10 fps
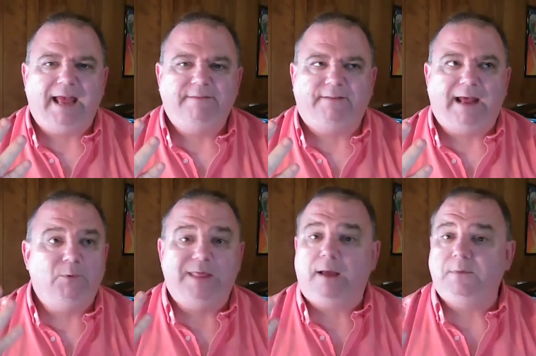A
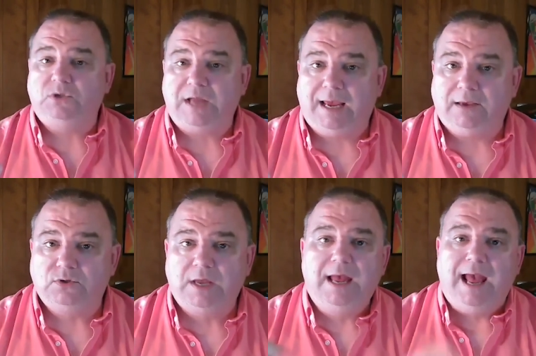flat without
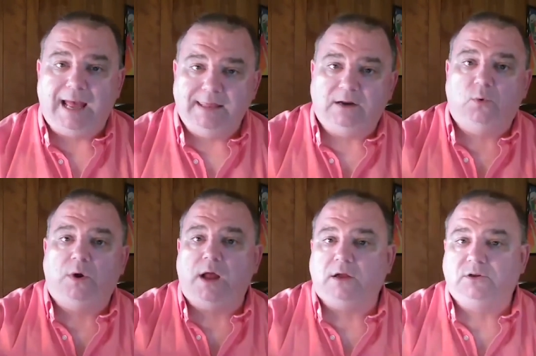mistakes, and then a
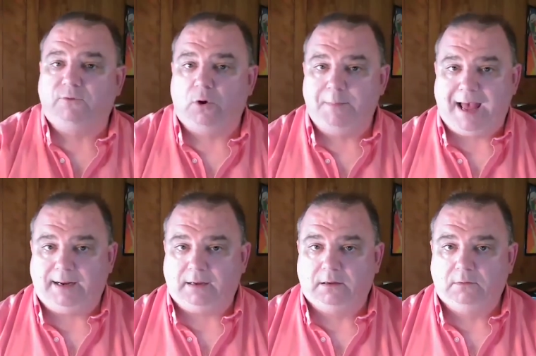one octave chromatic,